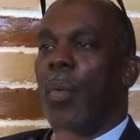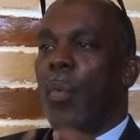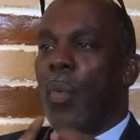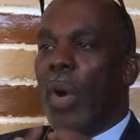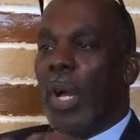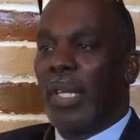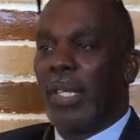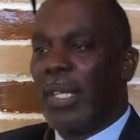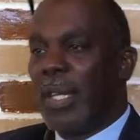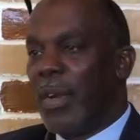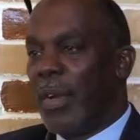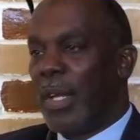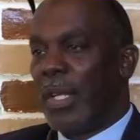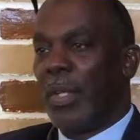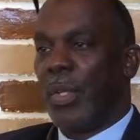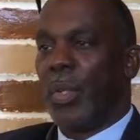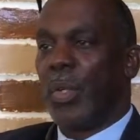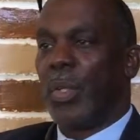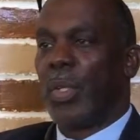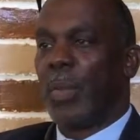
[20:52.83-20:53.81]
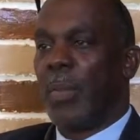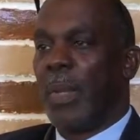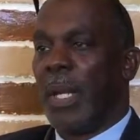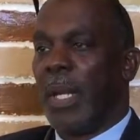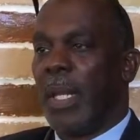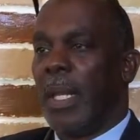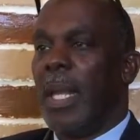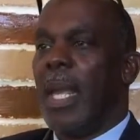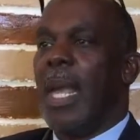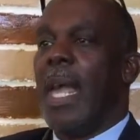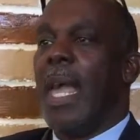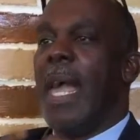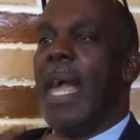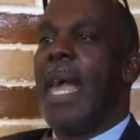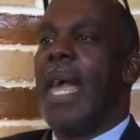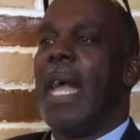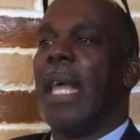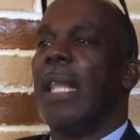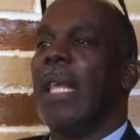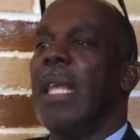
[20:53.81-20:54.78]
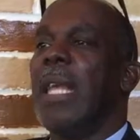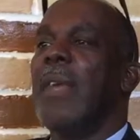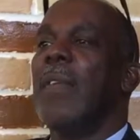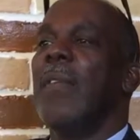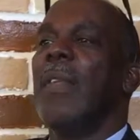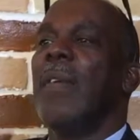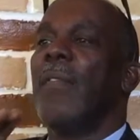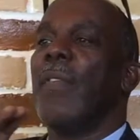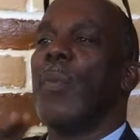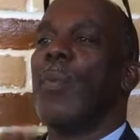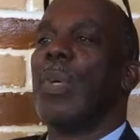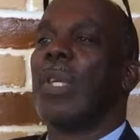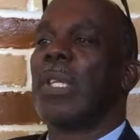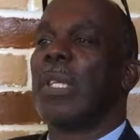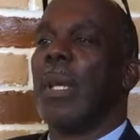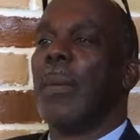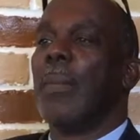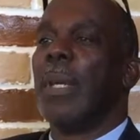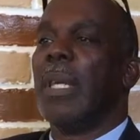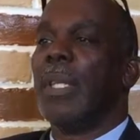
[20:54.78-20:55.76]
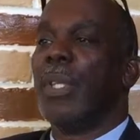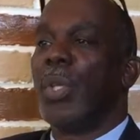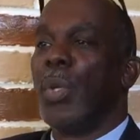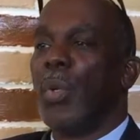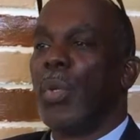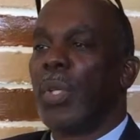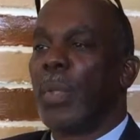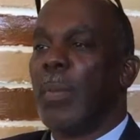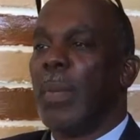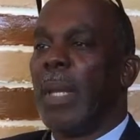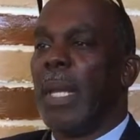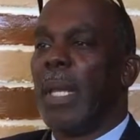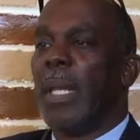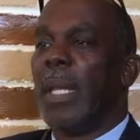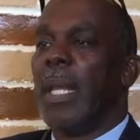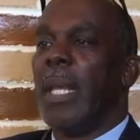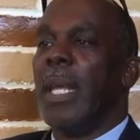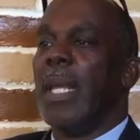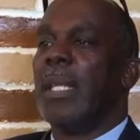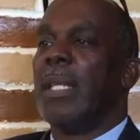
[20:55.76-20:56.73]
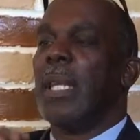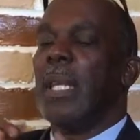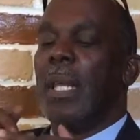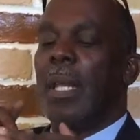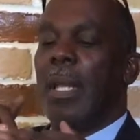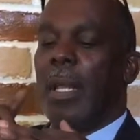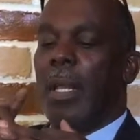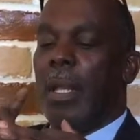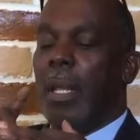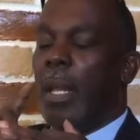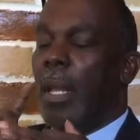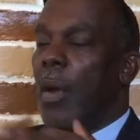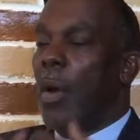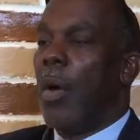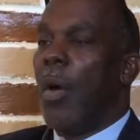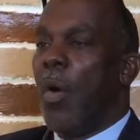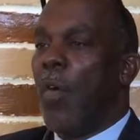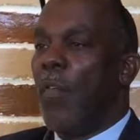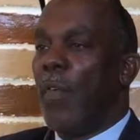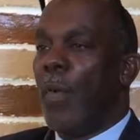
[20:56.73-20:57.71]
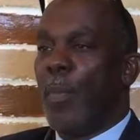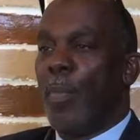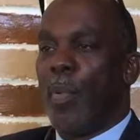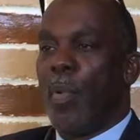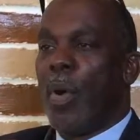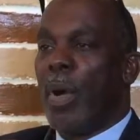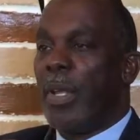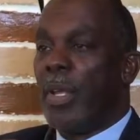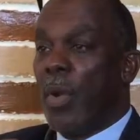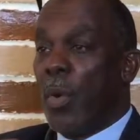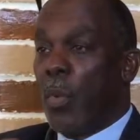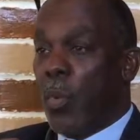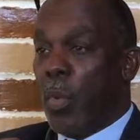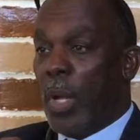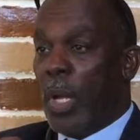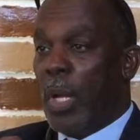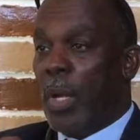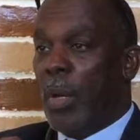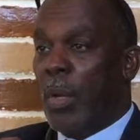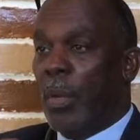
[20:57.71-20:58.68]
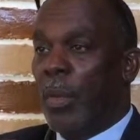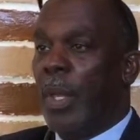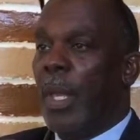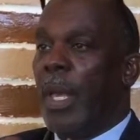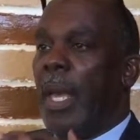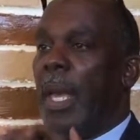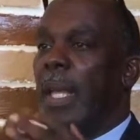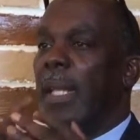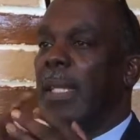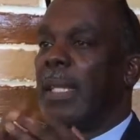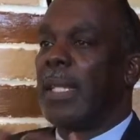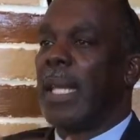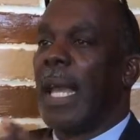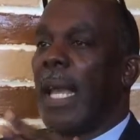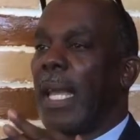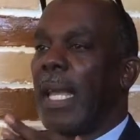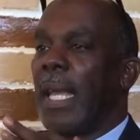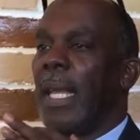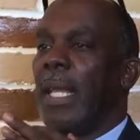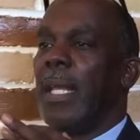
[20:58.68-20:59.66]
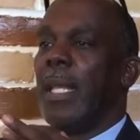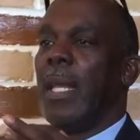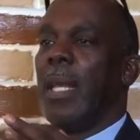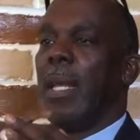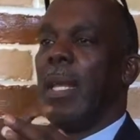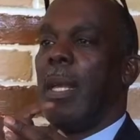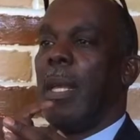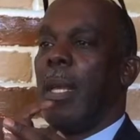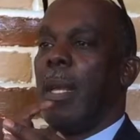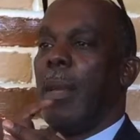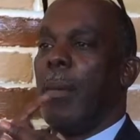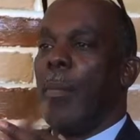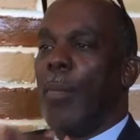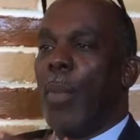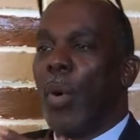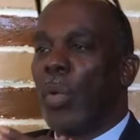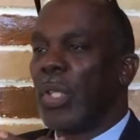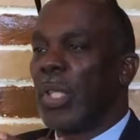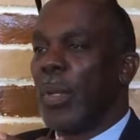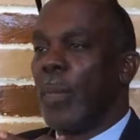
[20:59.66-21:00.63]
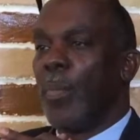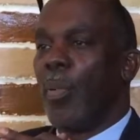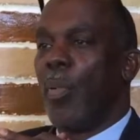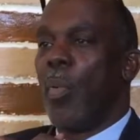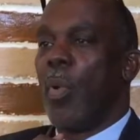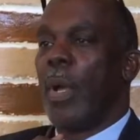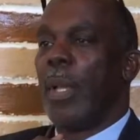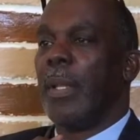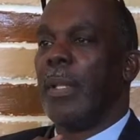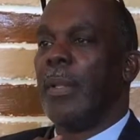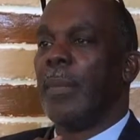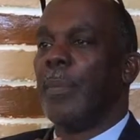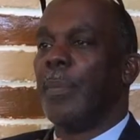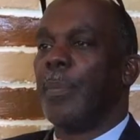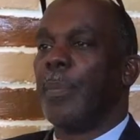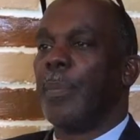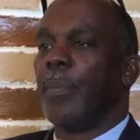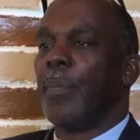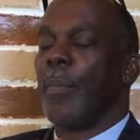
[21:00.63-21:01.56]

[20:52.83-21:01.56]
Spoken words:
Was there inducement? And even if it was some inducement, did it overboard your will? And second, most important,